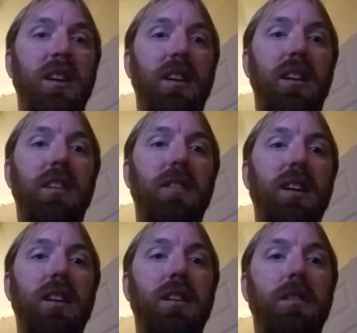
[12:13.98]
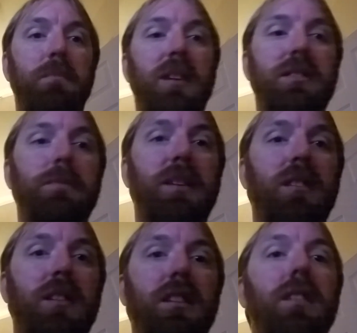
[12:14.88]
anyway, that's
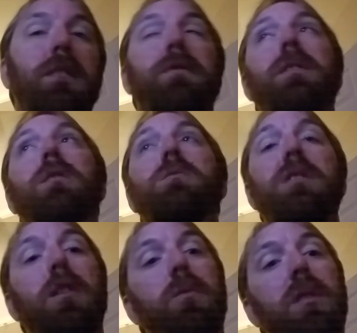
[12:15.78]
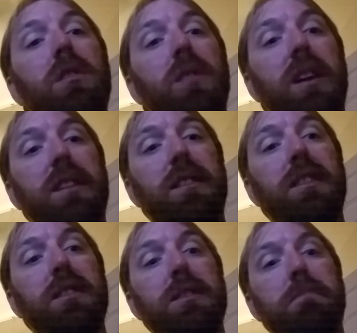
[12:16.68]
about it. And for those of y'all wondering, I did
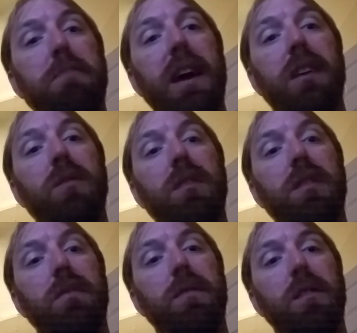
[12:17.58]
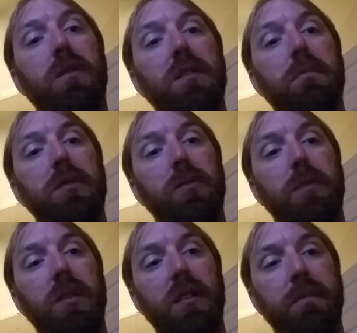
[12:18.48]
get some background info on the
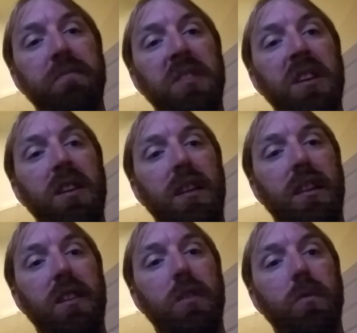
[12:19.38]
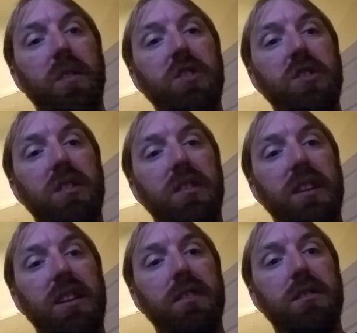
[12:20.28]
Bluebird, and it
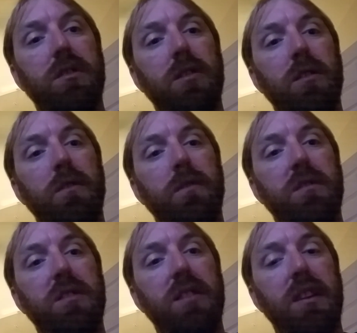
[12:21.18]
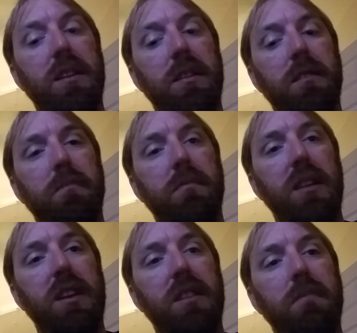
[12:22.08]
originally served
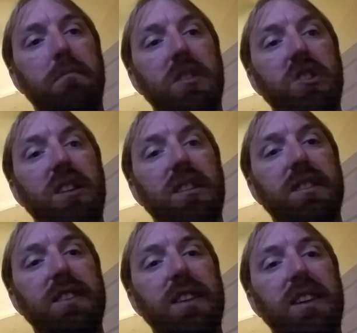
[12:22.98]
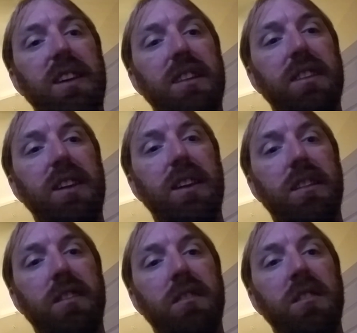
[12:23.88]
in Michigan City,
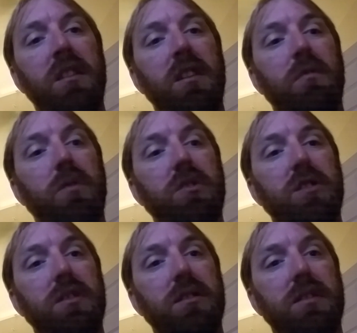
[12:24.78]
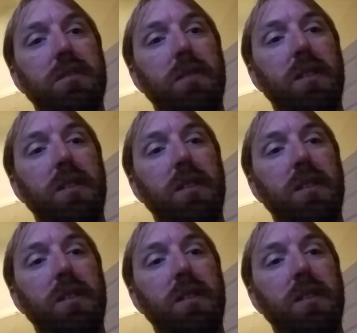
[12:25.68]
Indiana, which is